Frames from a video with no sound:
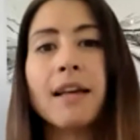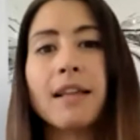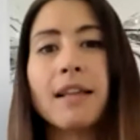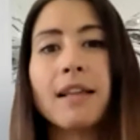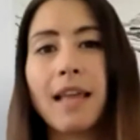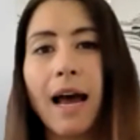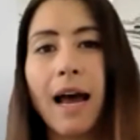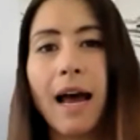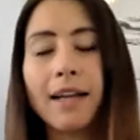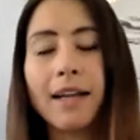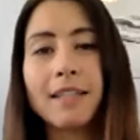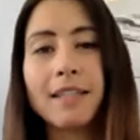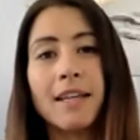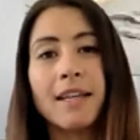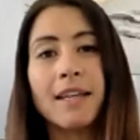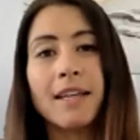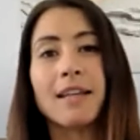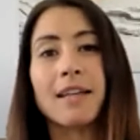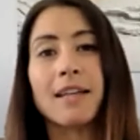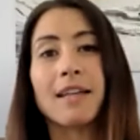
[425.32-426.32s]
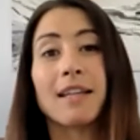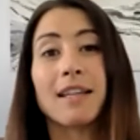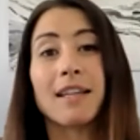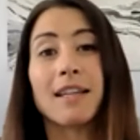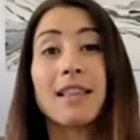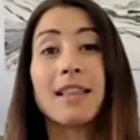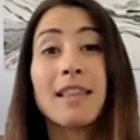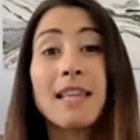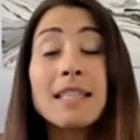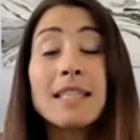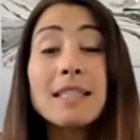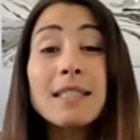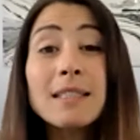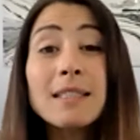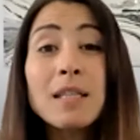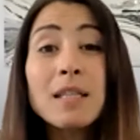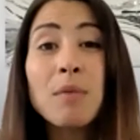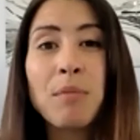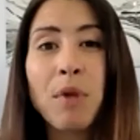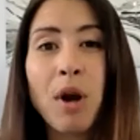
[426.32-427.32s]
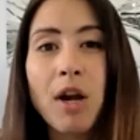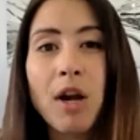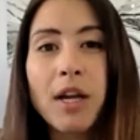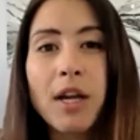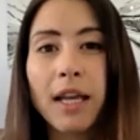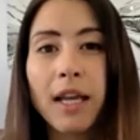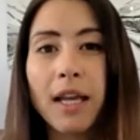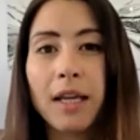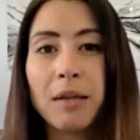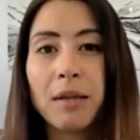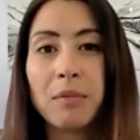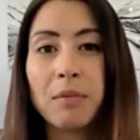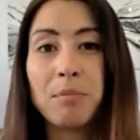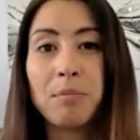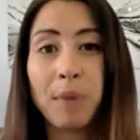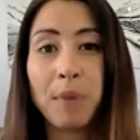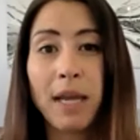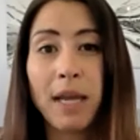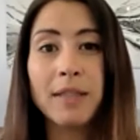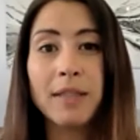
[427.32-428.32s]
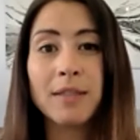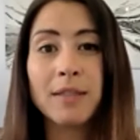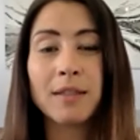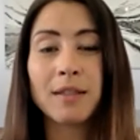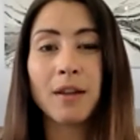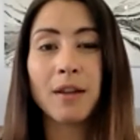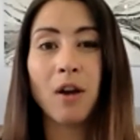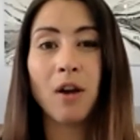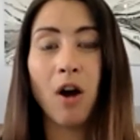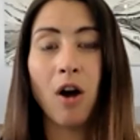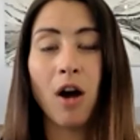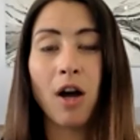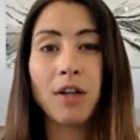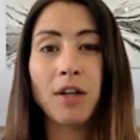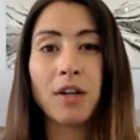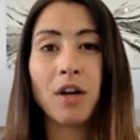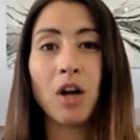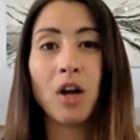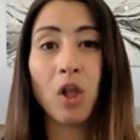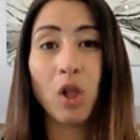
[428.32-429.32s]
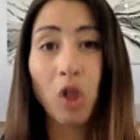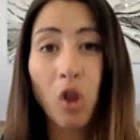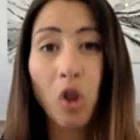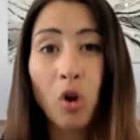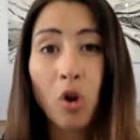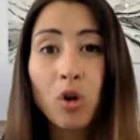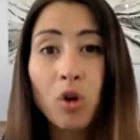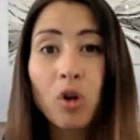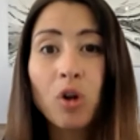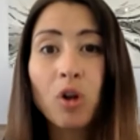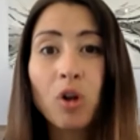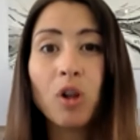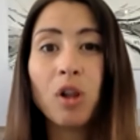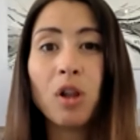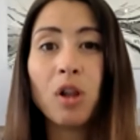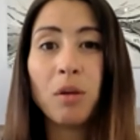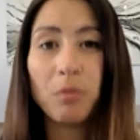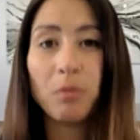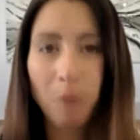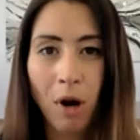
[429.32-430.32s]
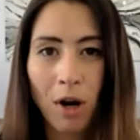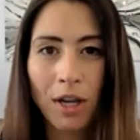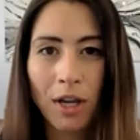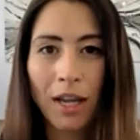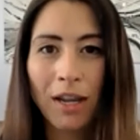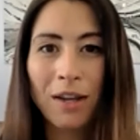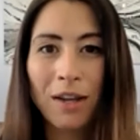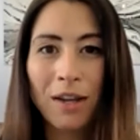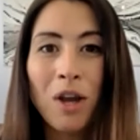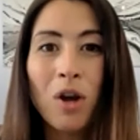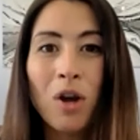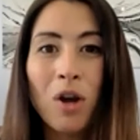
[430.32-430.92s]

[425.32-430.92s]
that this is a market based on a local market.